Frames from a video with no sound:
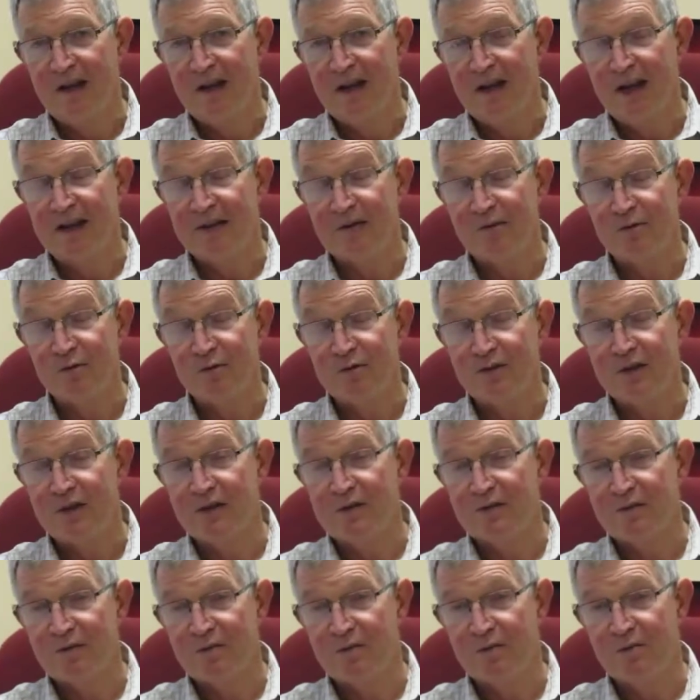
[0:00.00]
And also,
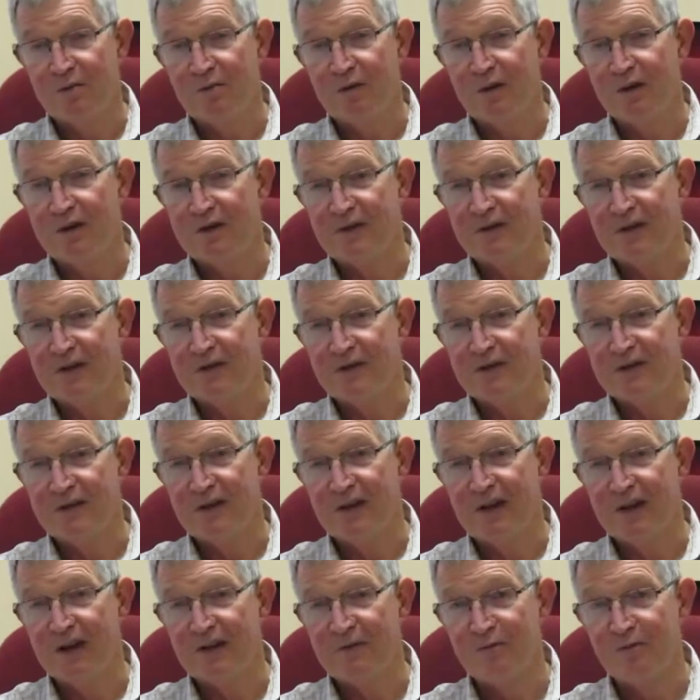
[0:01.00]
a lot of these
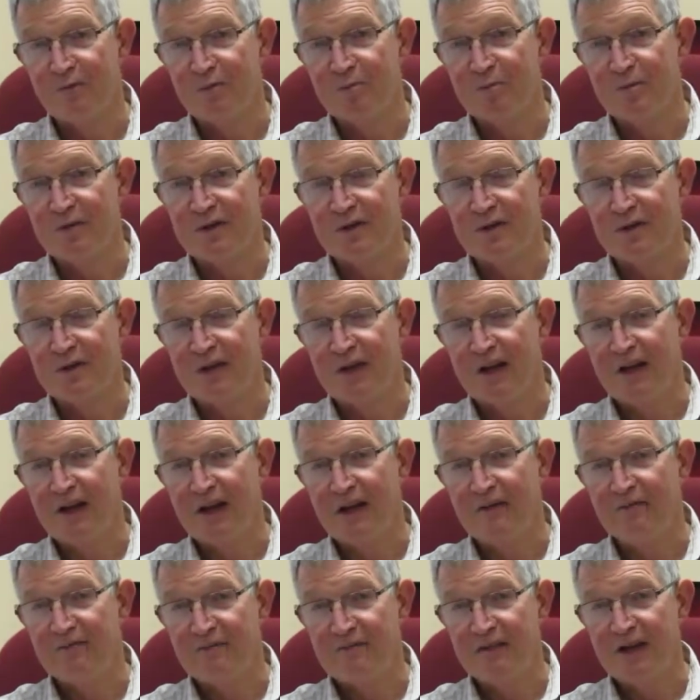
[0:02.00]
rooms
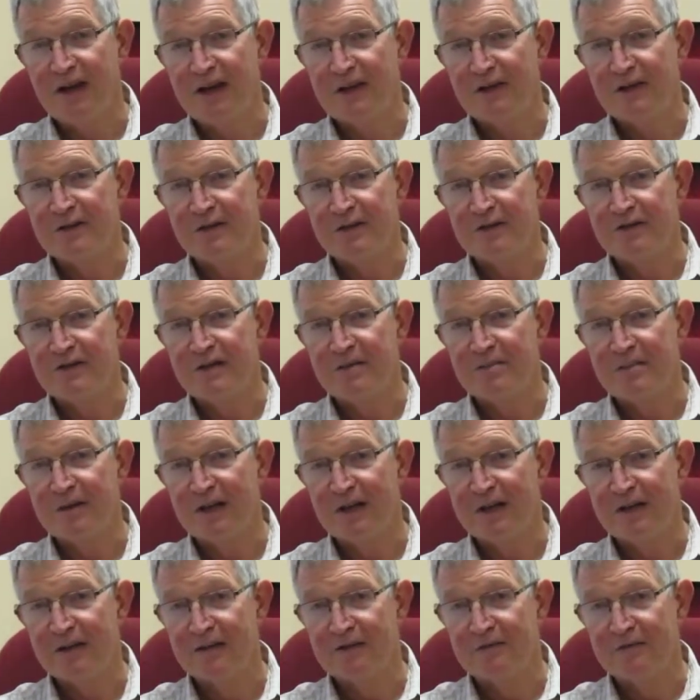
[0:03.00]
have fans, so sleeping
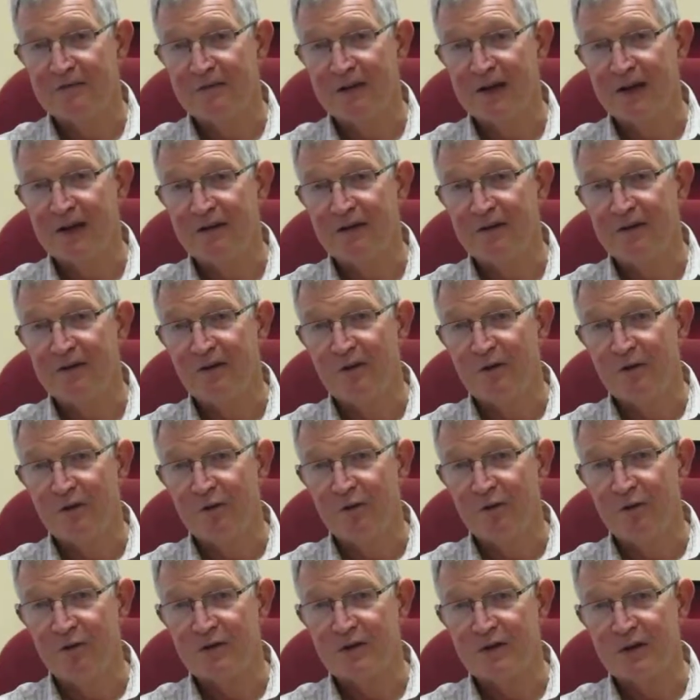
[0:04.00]
under the fan
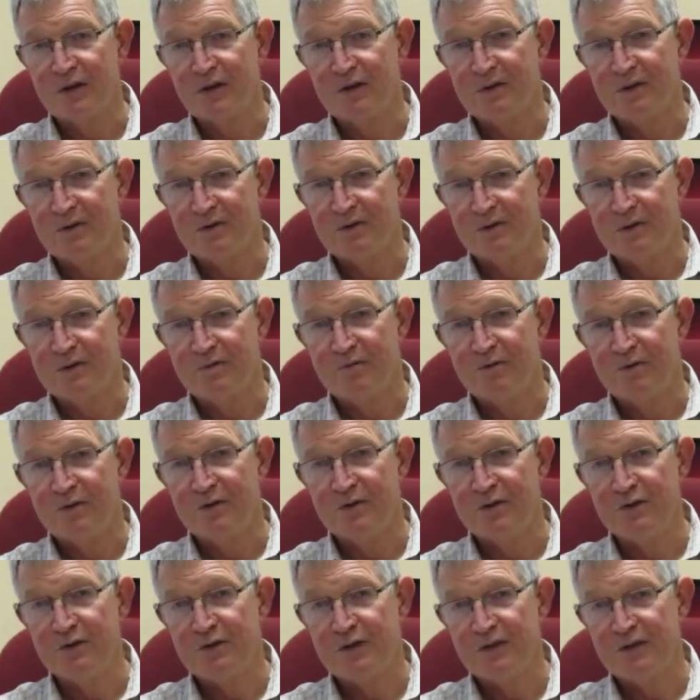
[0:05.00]
also
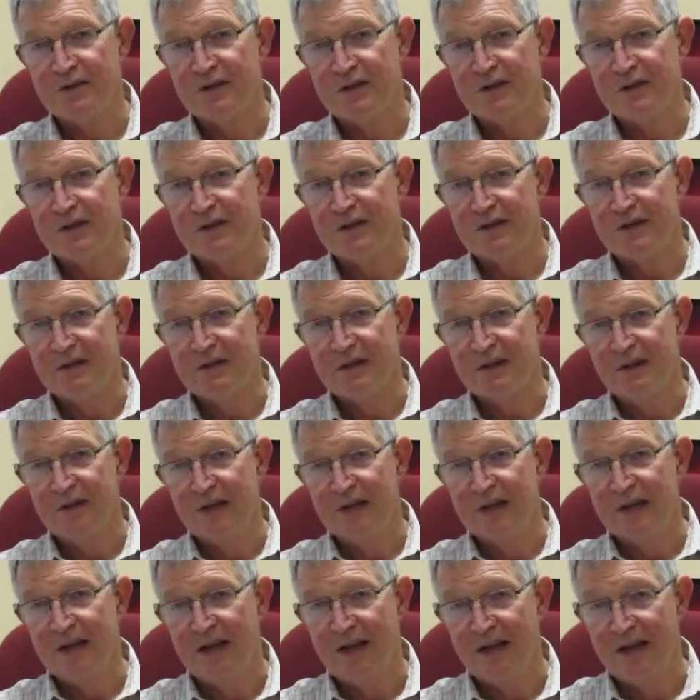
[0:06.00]
reduces the
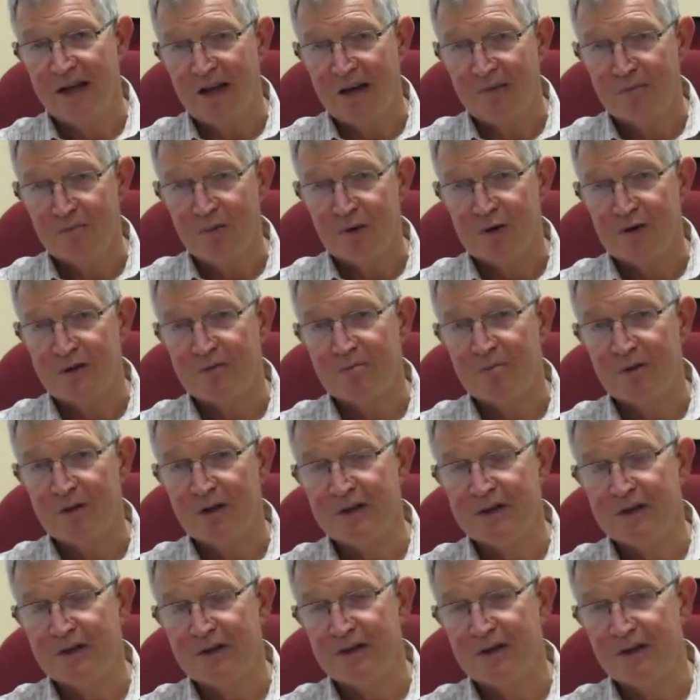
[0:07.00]

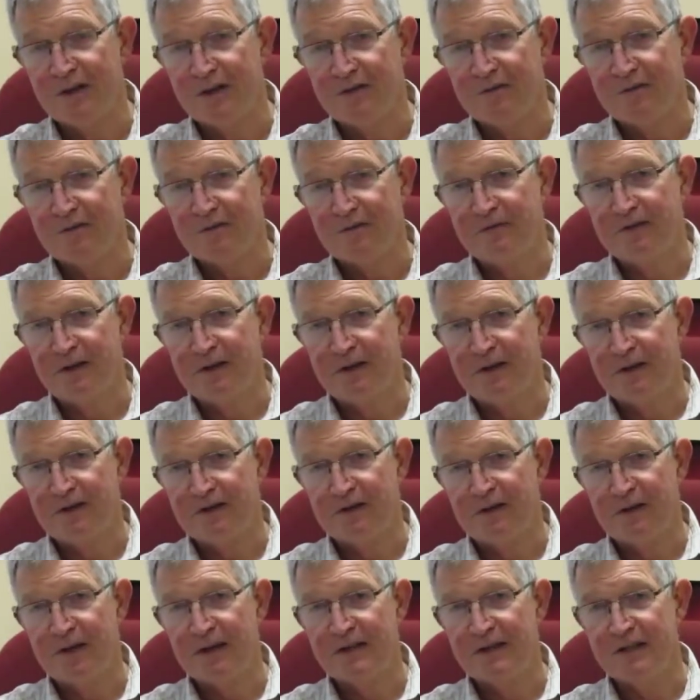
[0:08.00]
possibility of
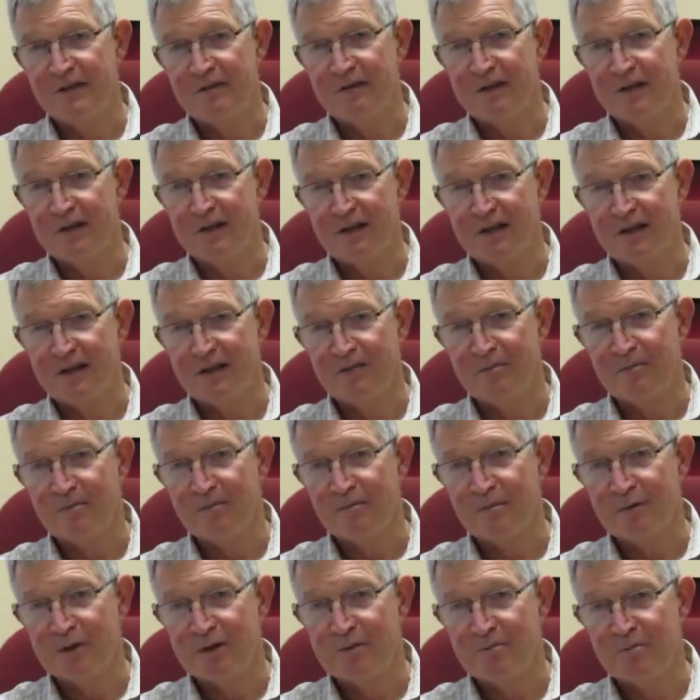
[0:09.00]
getting
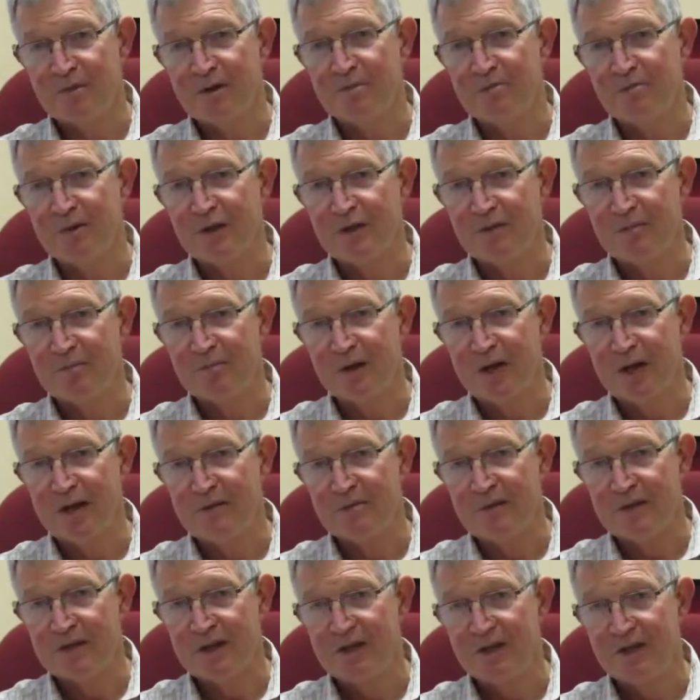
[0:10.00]
bitten by a
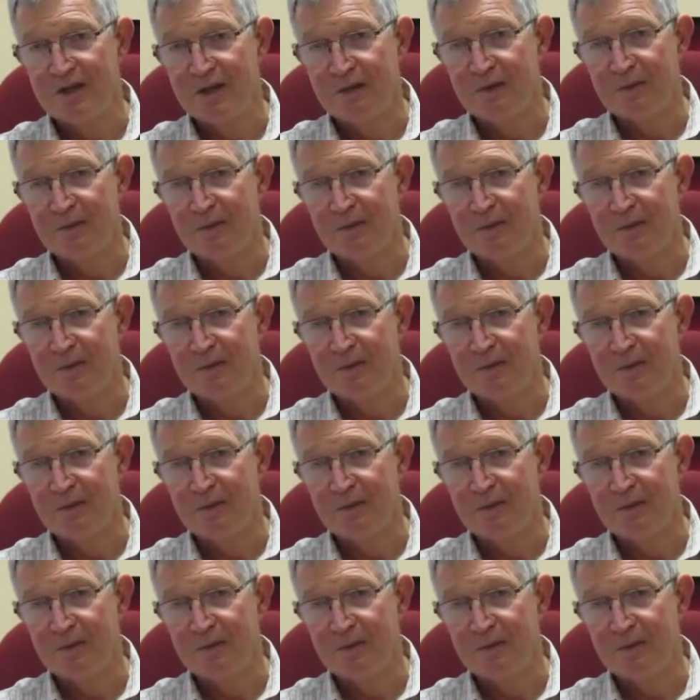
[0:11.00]
mosquito.